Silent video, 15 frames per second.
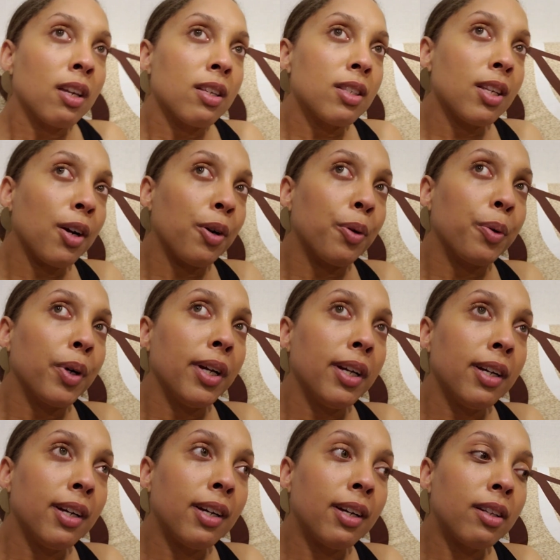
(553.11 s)
So
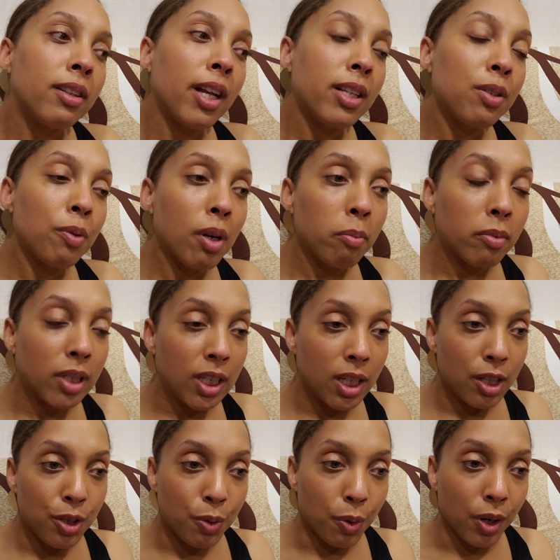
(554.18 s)
that's what I'm
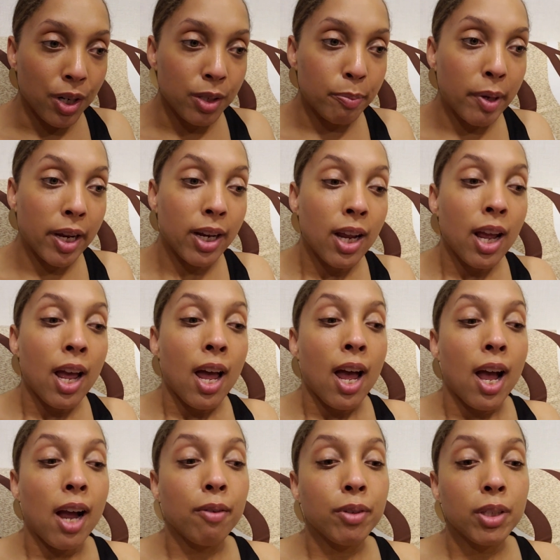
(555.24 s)
leaning towards. But
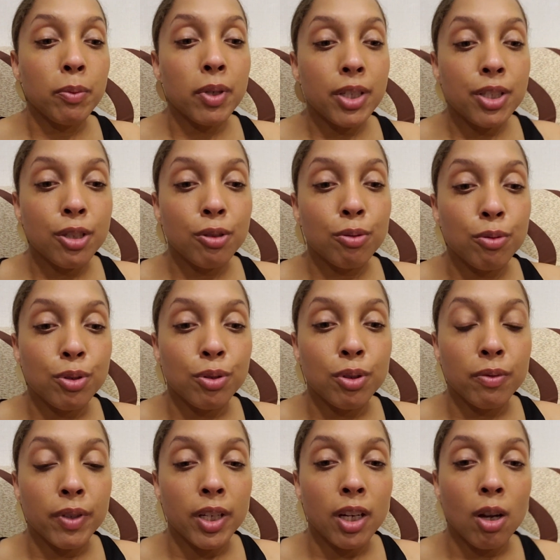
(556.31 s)
I really wanted to do
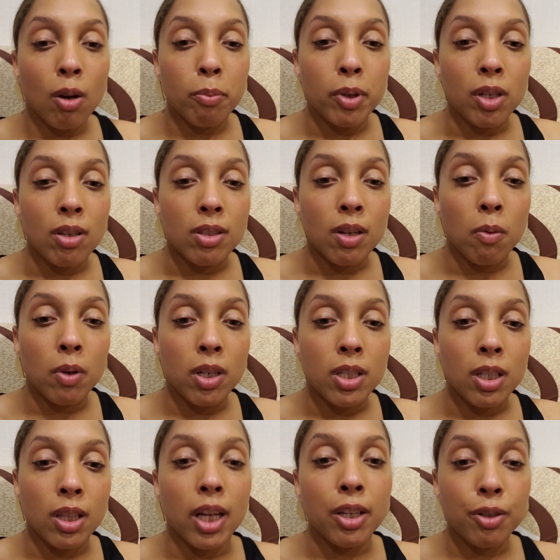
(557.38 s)
the video because I wanted
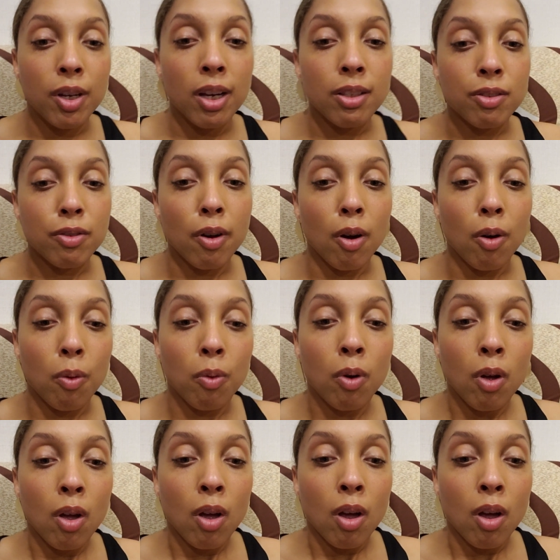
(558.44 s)
to let you guys know